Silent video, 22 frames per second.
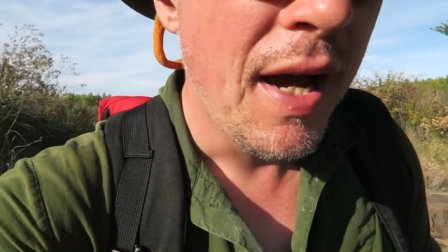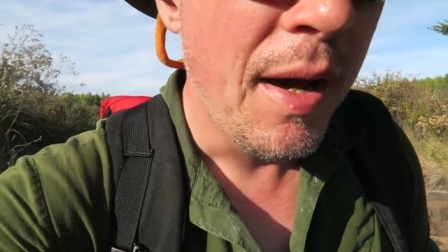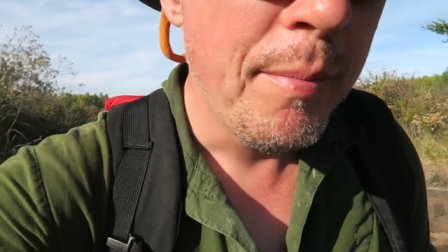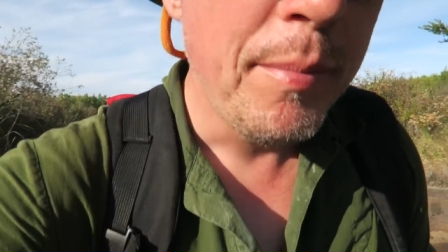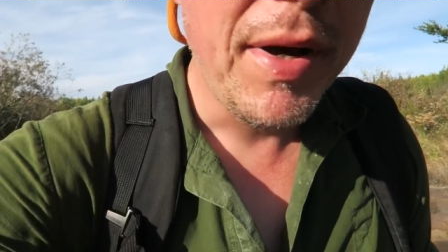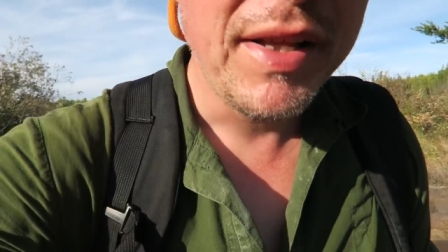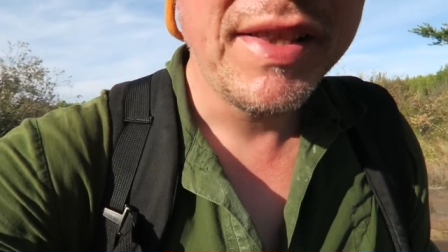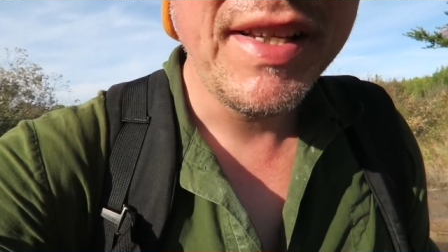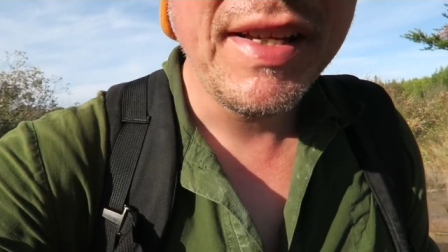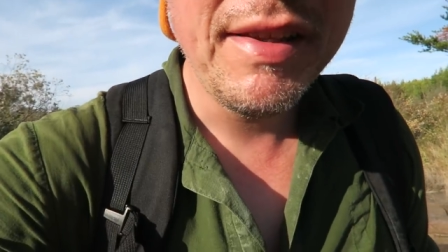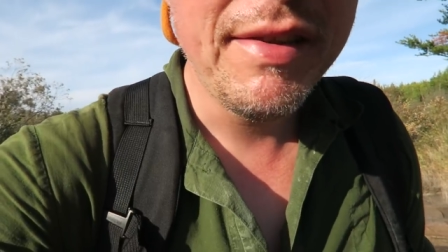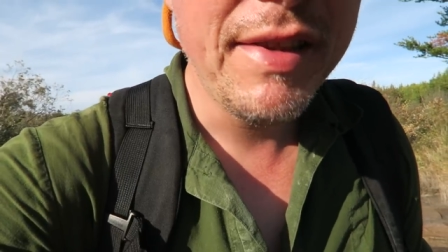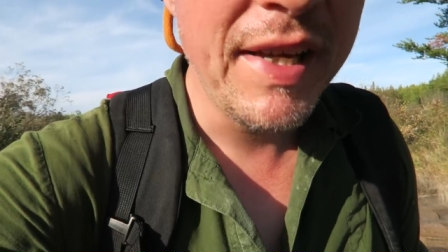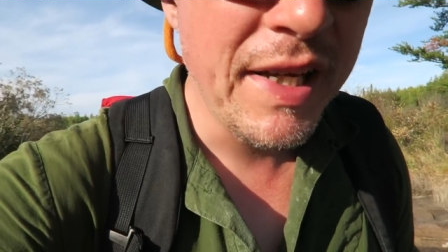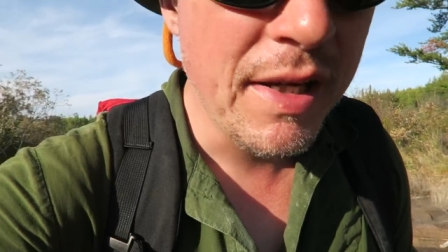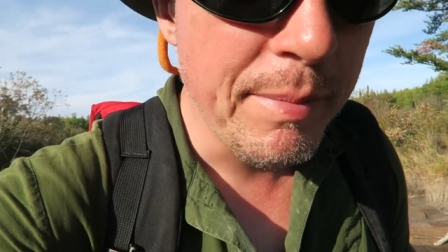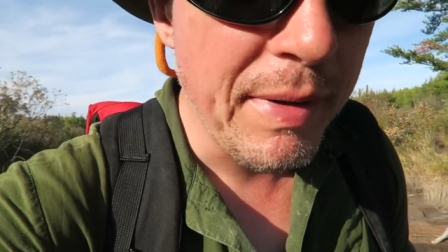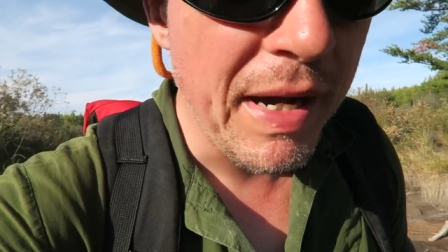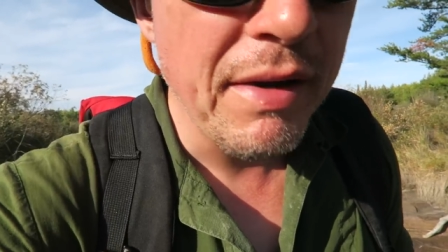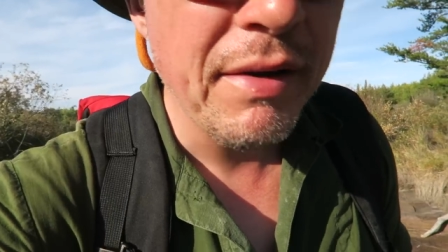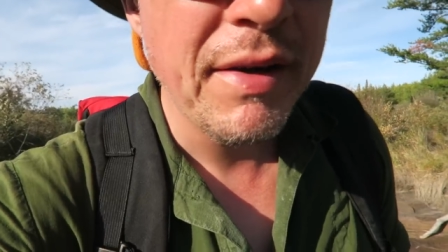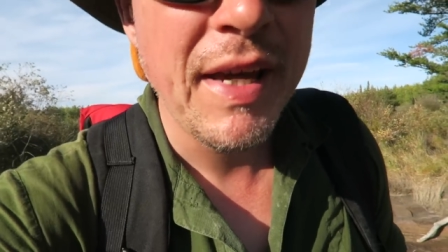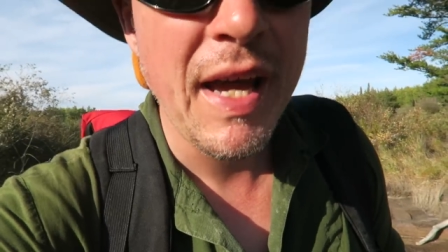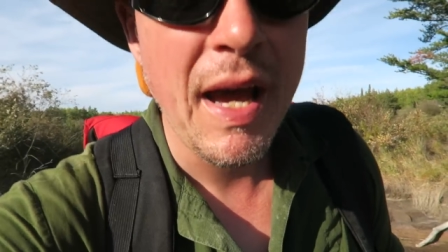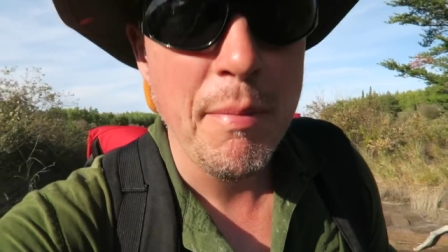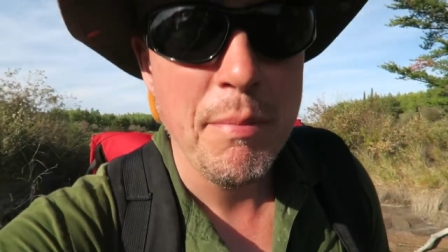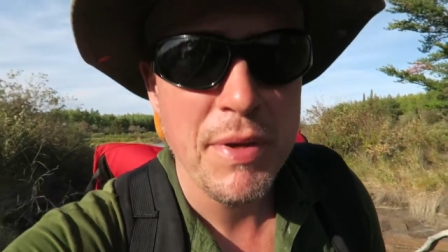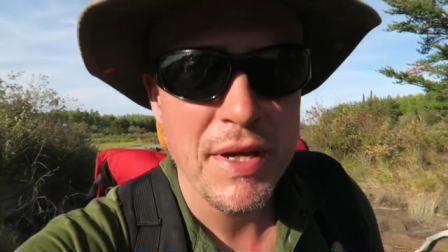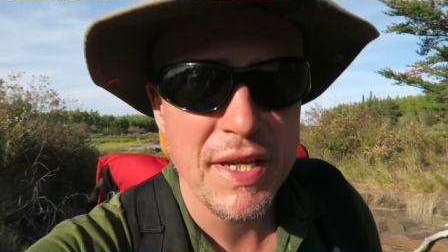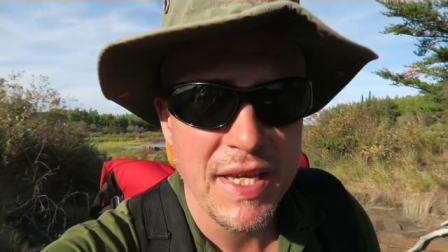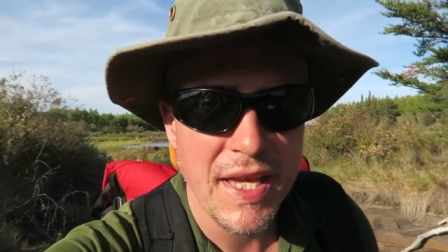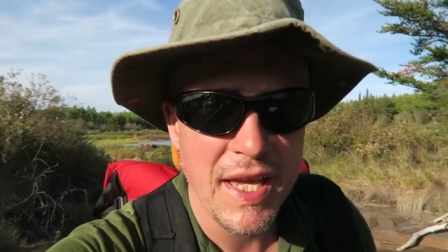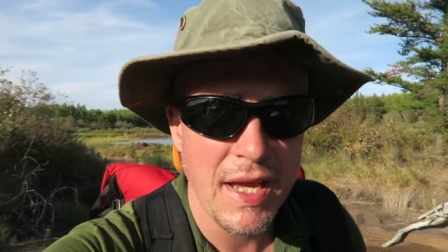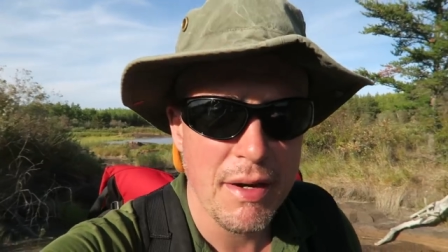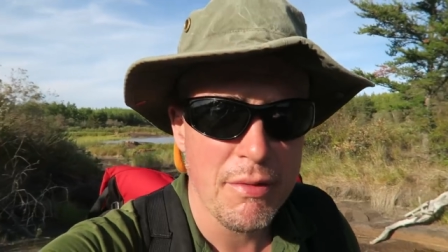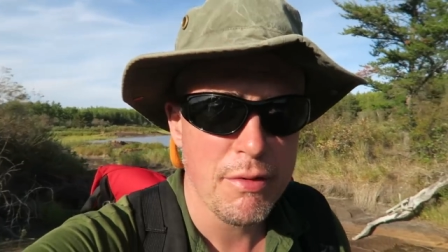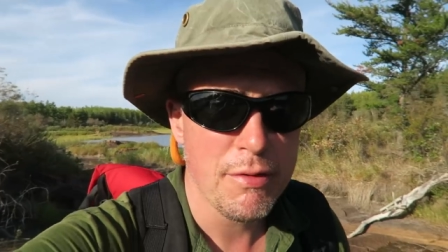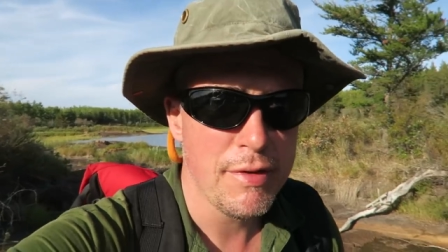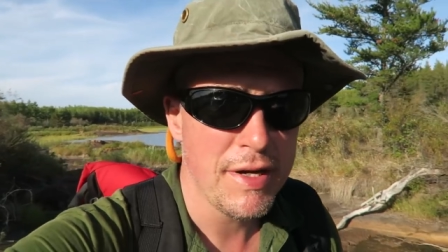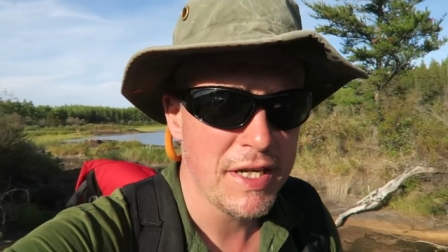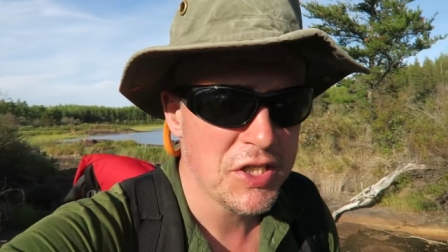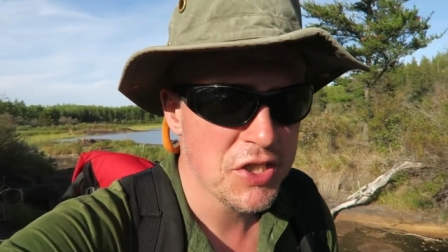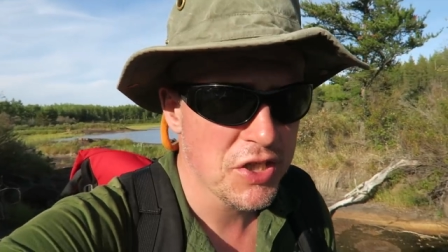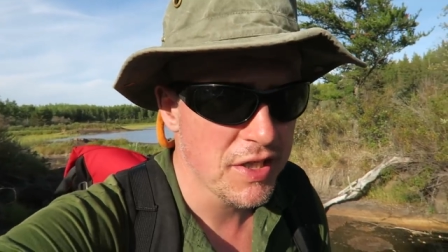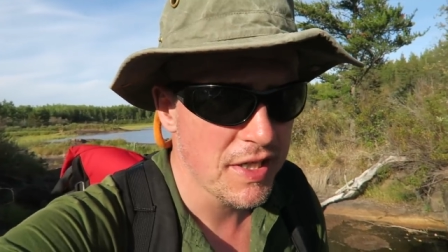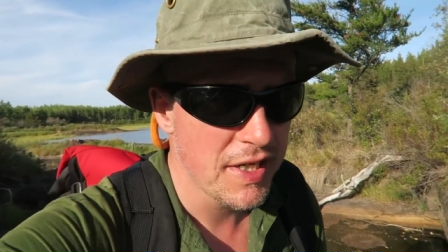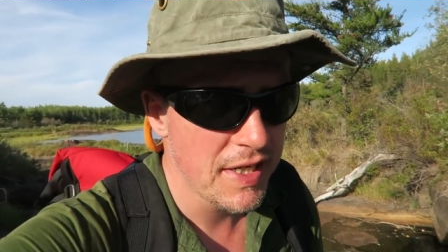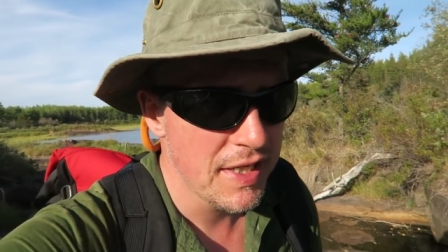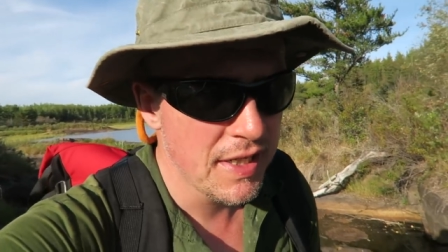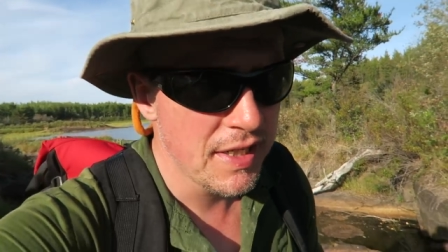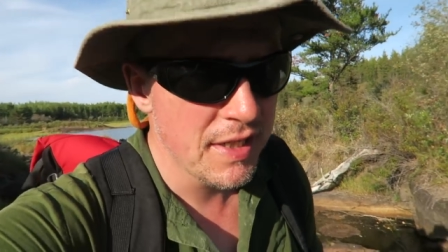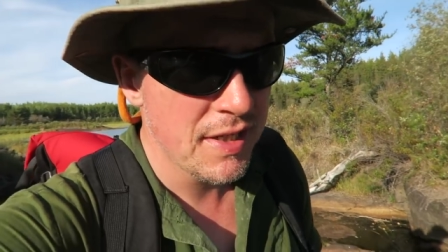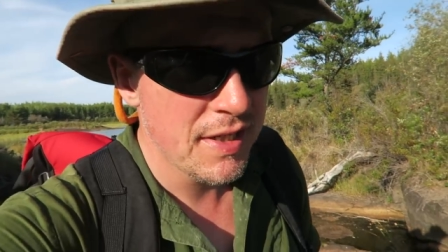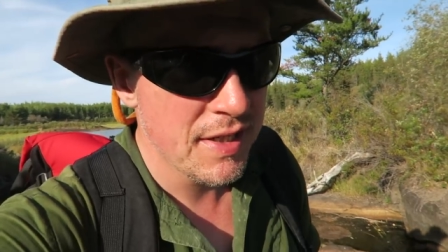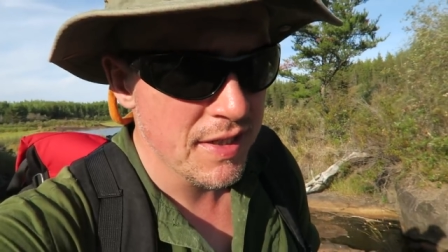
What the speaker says: I did think about camping here originally.